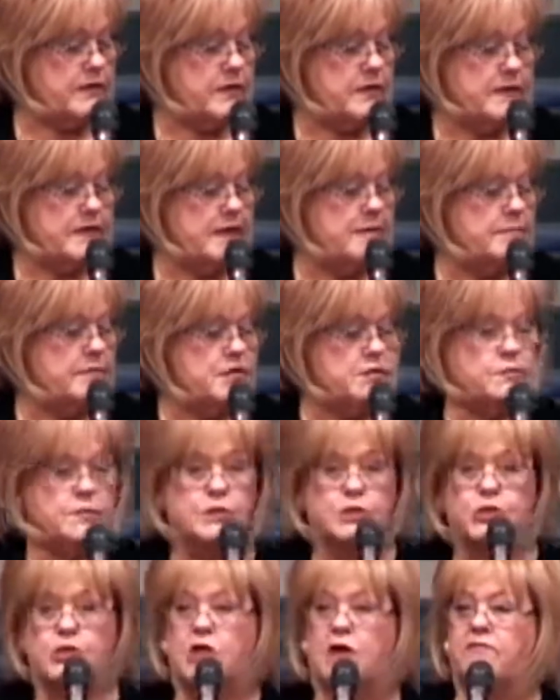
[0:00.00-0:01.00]
the demons
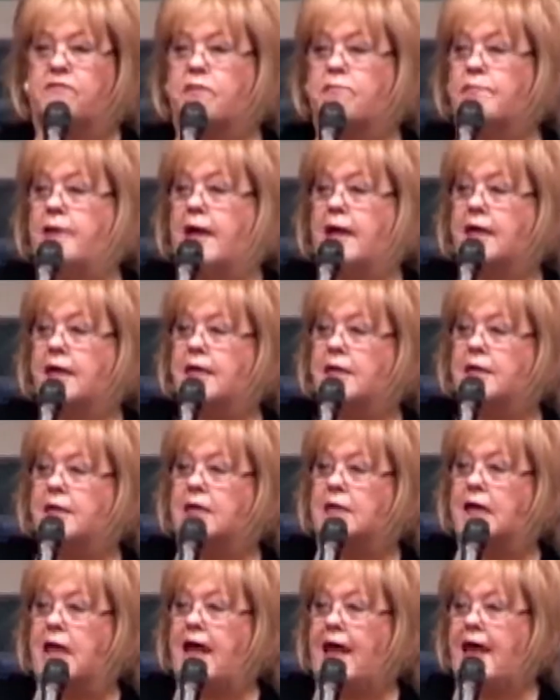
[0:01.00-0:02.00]
would shove them back in and
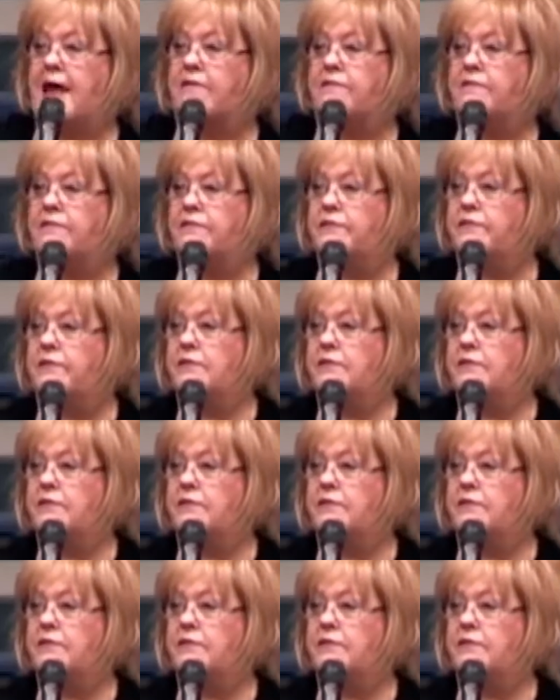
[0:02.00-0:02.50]
laugh.